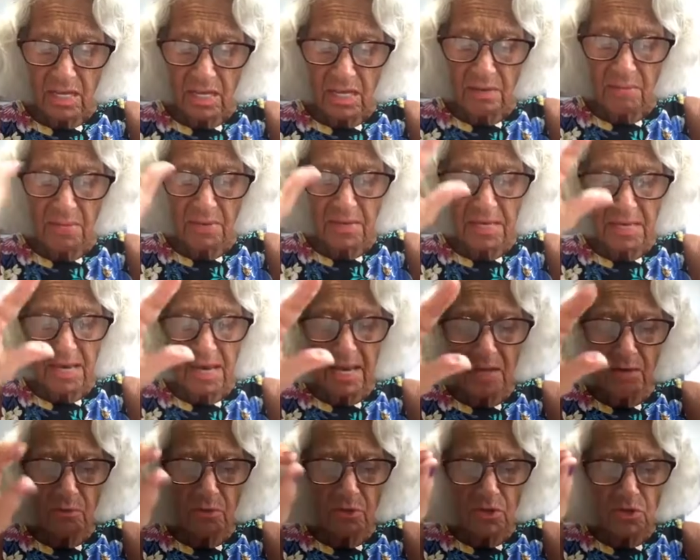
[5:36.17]
It
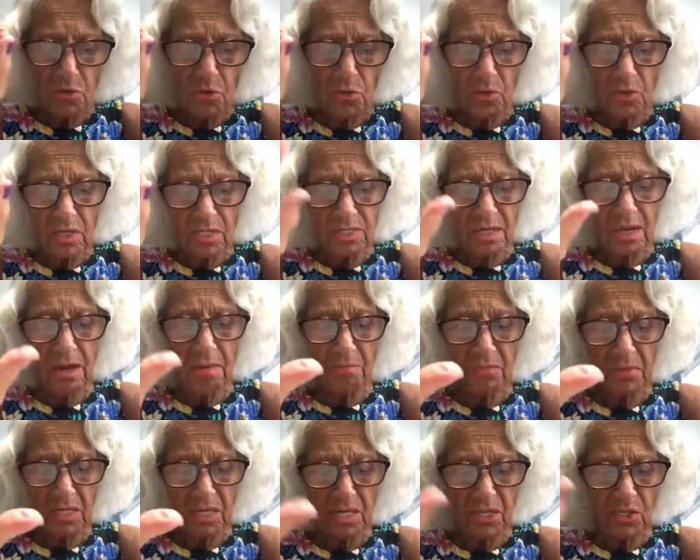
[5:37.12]
began when you were
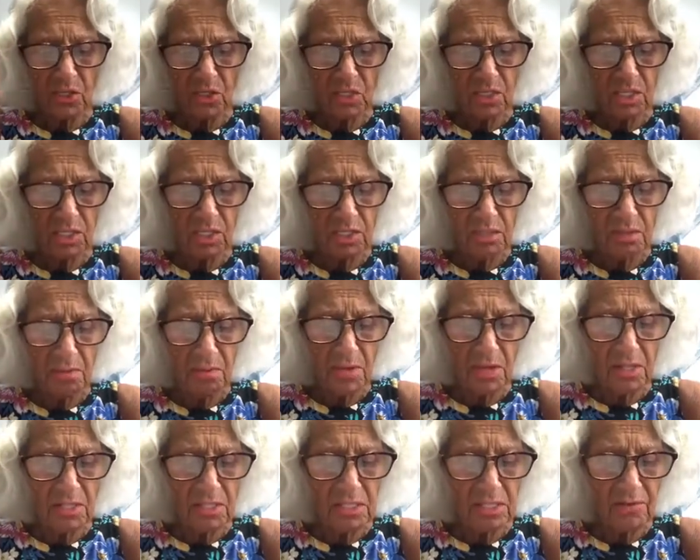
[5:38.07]
adopted at 6
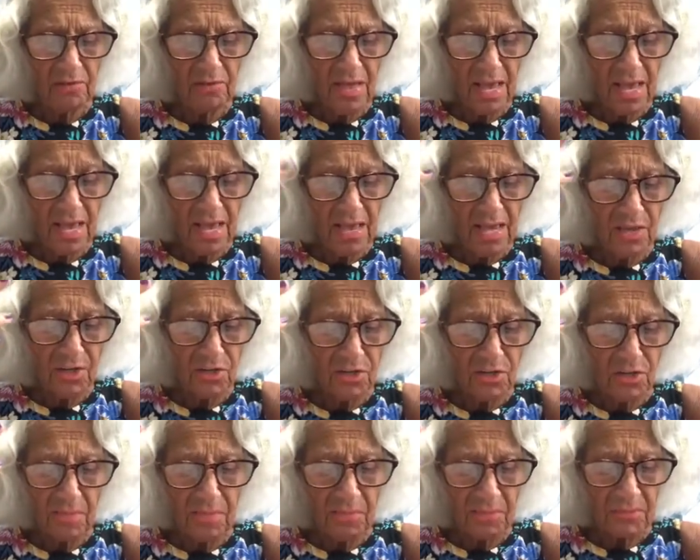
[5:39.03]
months of
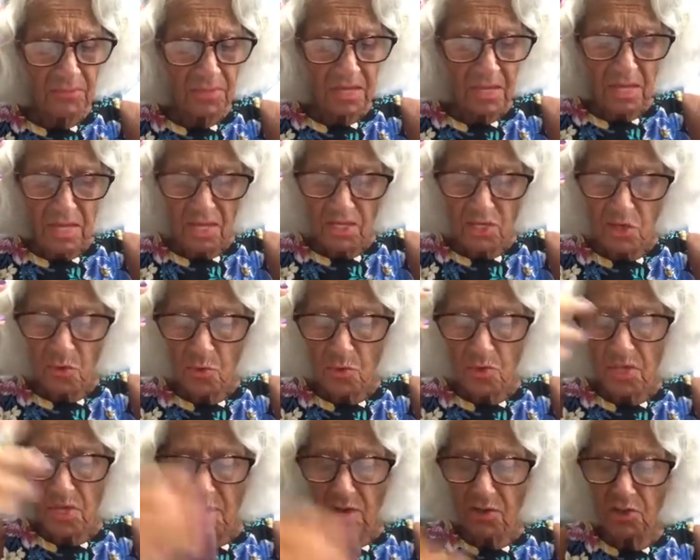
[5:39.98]
age. You
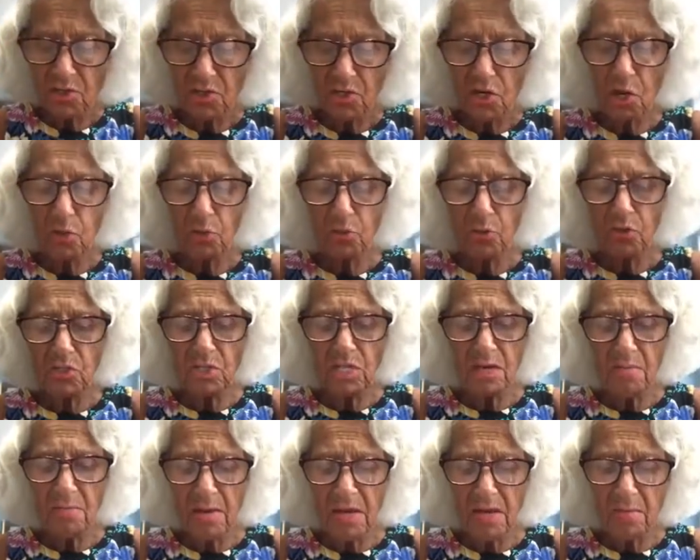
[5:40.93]
were their
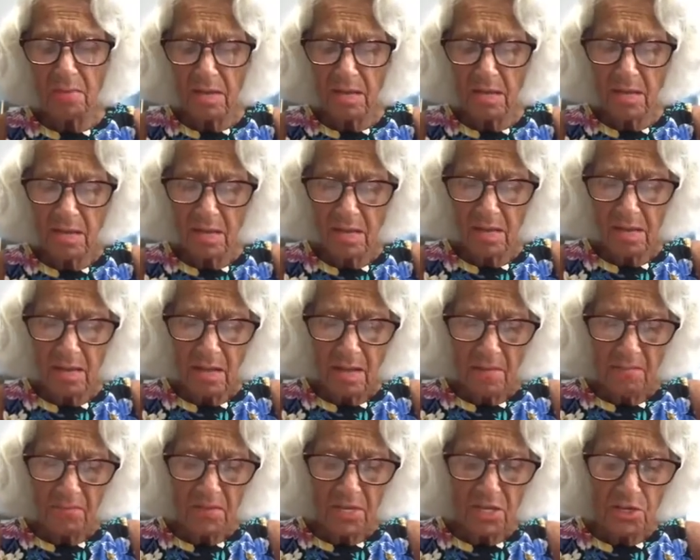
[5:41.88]
chosen baby,
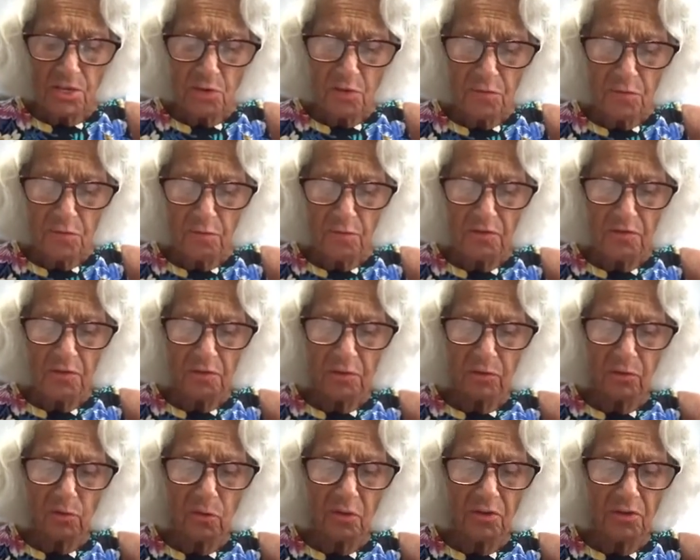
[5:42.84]
and you
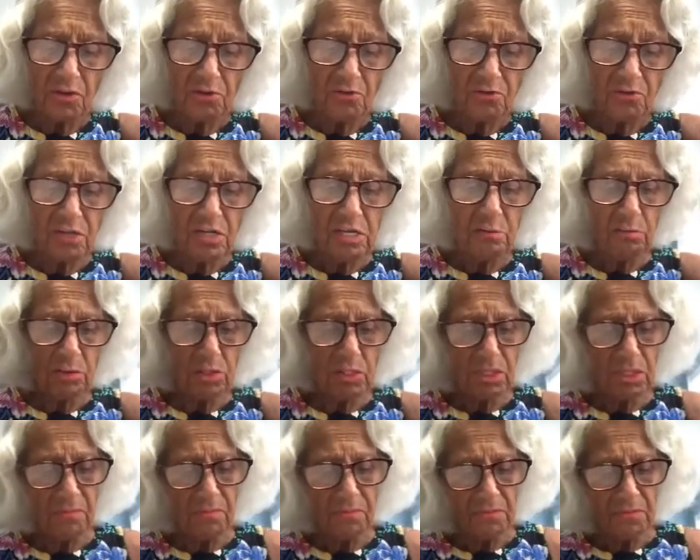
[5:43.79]
fulfilled all their
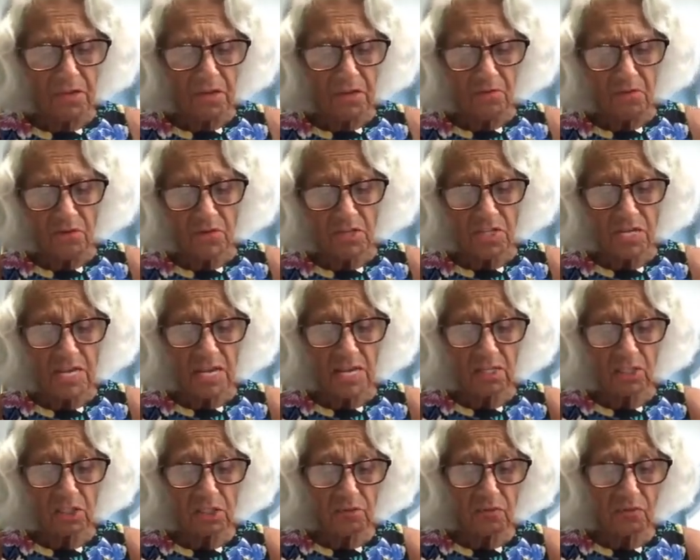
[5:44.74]
dreams for the
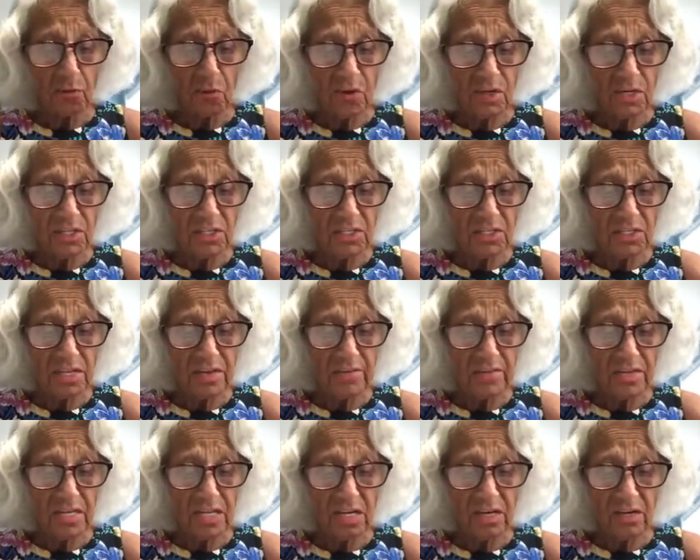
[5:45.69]
next
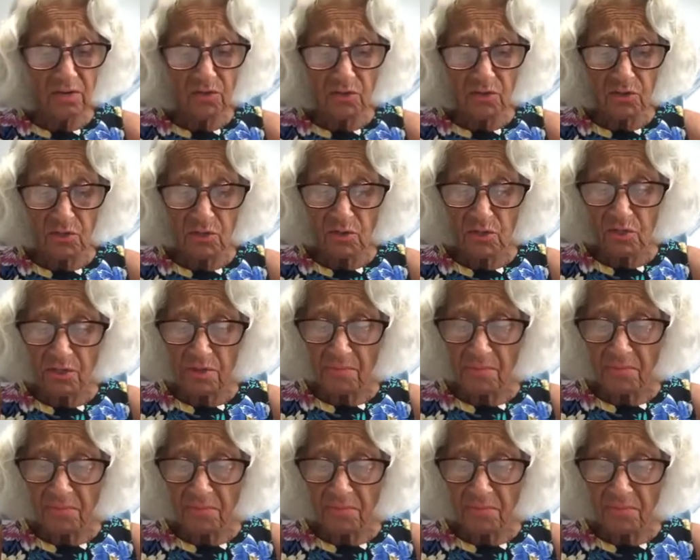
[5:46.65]
47 years.